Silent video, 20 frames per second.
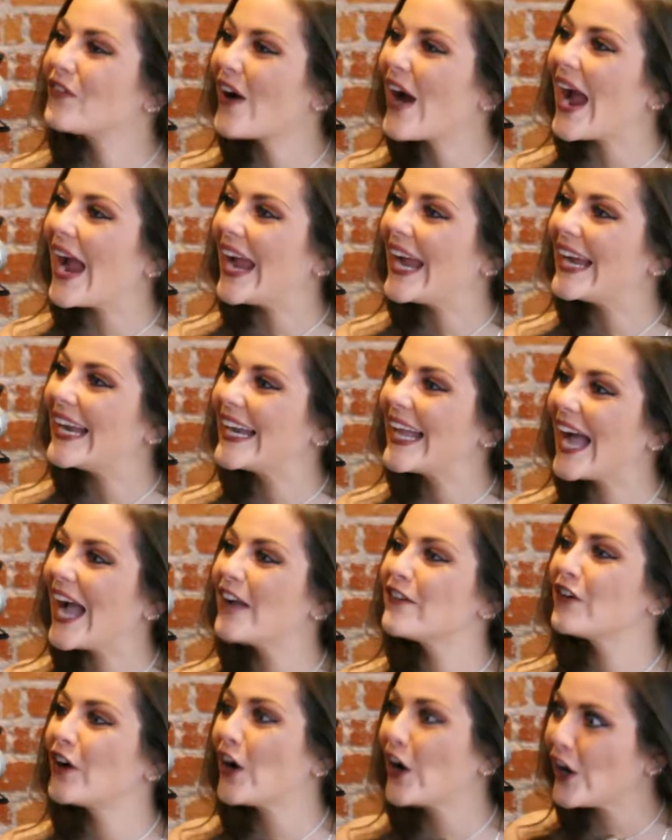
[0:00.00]
Right.
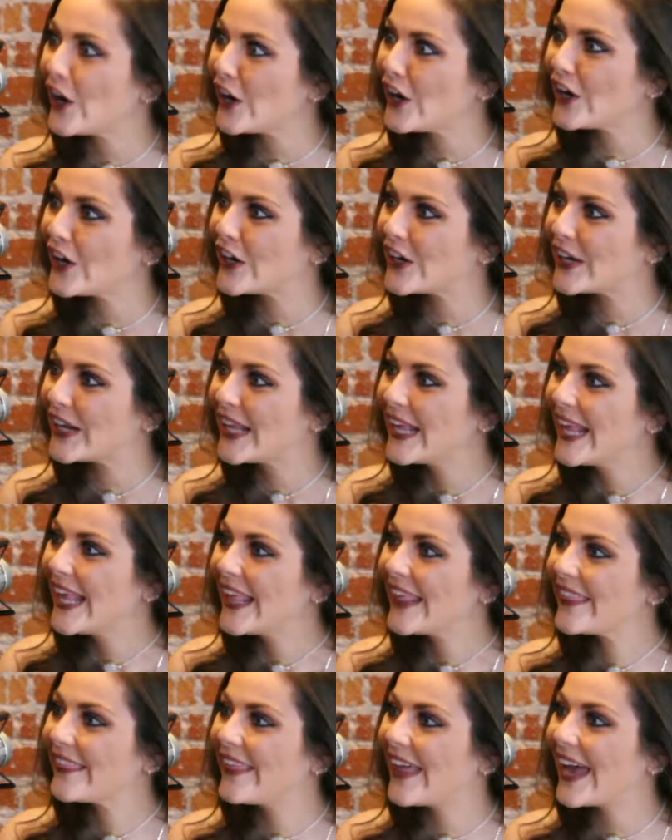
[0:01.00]
I've heard
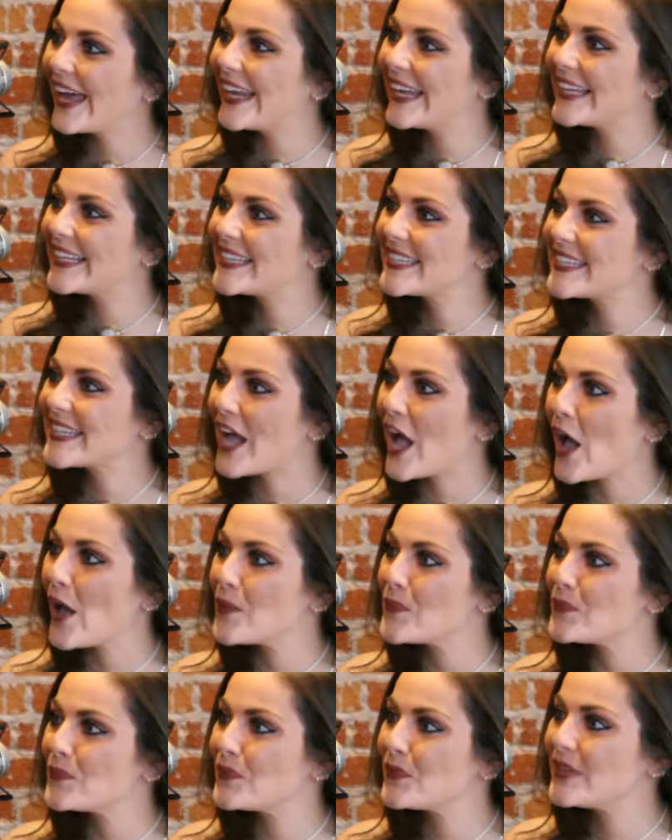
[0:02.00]
that it's
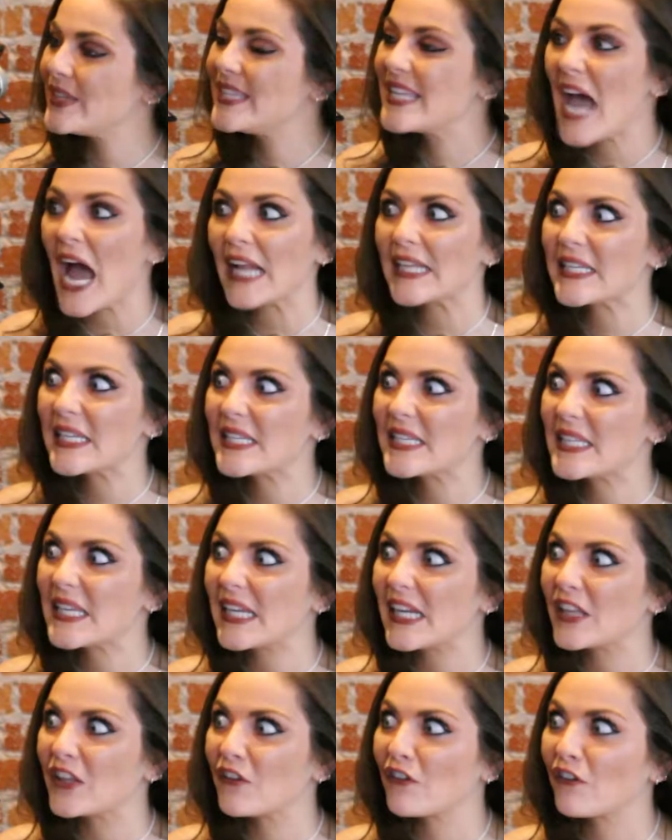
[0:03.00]
not to
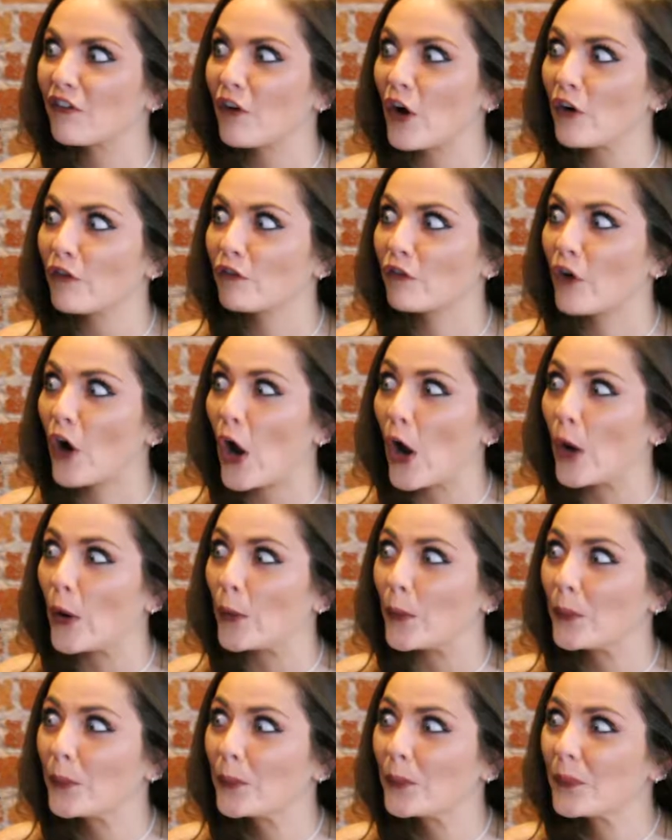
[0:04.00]
sit in the front row
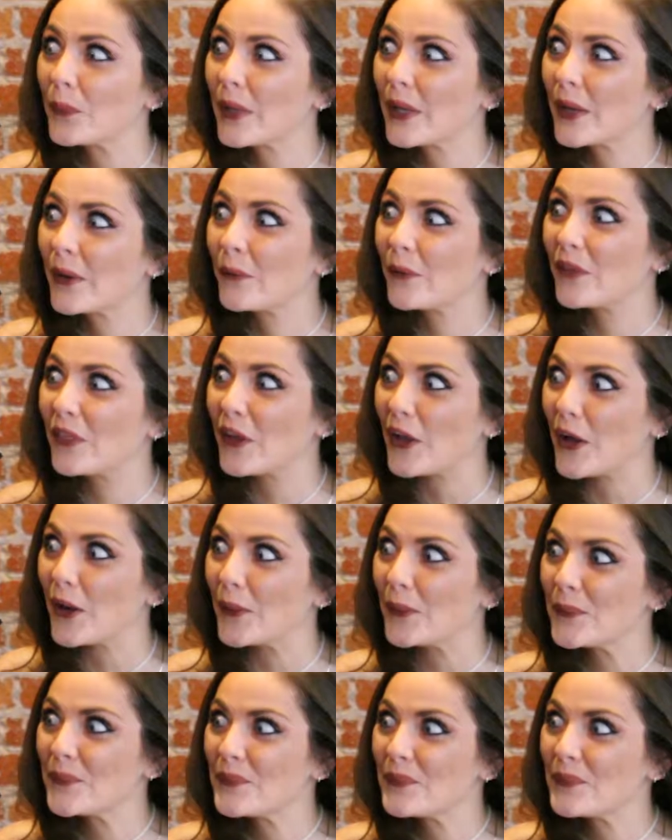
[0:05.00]
with you.